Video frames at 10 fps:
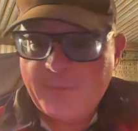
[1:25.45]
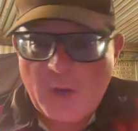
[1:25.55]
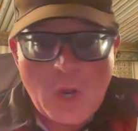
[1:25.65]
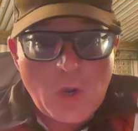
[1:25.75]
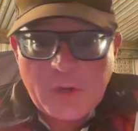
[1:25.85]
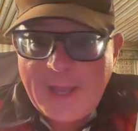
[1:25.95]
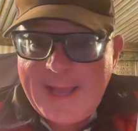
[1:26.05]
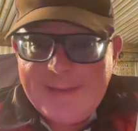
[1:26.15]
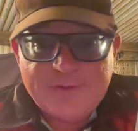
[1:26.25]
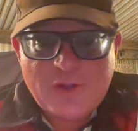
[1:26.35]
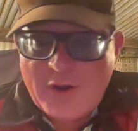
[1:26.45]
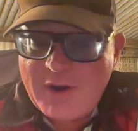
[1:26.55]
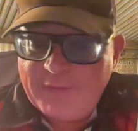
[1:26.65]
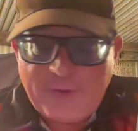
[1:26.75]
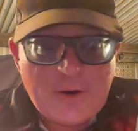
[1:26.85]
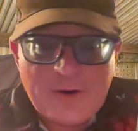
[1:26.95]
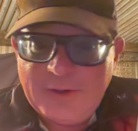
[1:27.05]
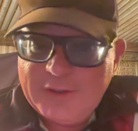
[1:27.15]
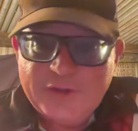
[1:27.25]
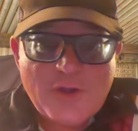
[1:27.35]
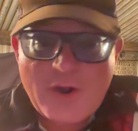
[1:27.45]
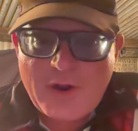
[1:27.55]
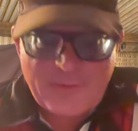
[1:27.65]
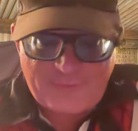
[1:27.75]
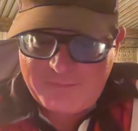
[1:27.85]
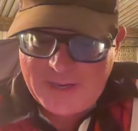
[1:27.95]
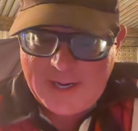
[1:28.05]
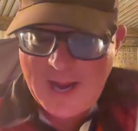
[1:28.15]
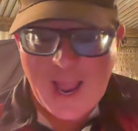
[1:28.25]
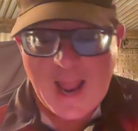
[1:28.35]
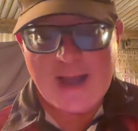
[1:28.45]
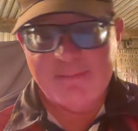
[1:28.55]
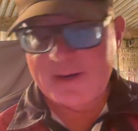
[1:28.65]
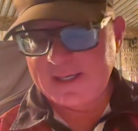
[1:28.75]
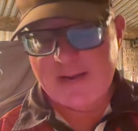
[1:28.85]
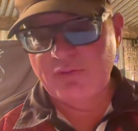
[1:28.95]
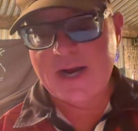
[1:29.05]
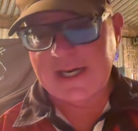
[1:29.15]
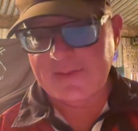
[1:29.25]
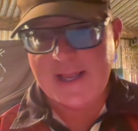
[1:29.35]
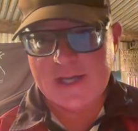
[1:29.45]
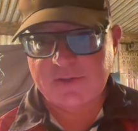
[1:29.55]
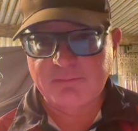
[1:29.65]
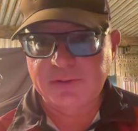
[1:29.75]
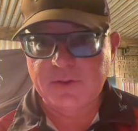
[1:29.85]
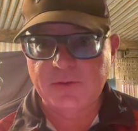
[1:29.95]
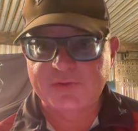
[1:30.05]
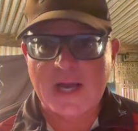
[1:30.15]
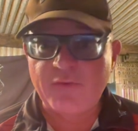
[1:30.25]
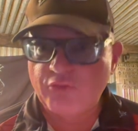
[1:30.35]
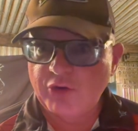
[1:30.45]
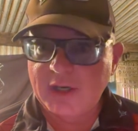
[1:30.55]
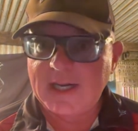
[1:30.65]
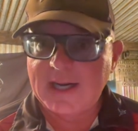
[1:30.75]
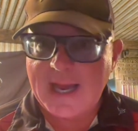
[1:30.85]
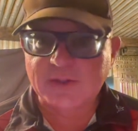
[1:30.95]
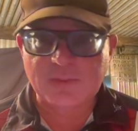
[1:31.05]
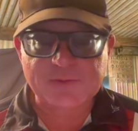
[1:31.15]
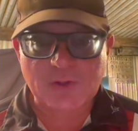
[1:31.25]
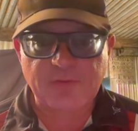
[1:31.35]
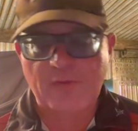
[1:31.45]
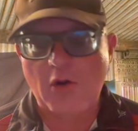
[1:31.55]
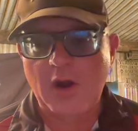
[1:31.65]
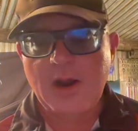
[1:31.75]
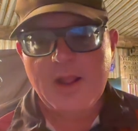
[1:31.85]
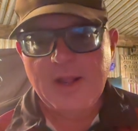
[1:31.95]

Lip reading: Okay, if it's good enough for her, it's good enough for me. I'm going to keep rocking the Active Blues. I really like them so far.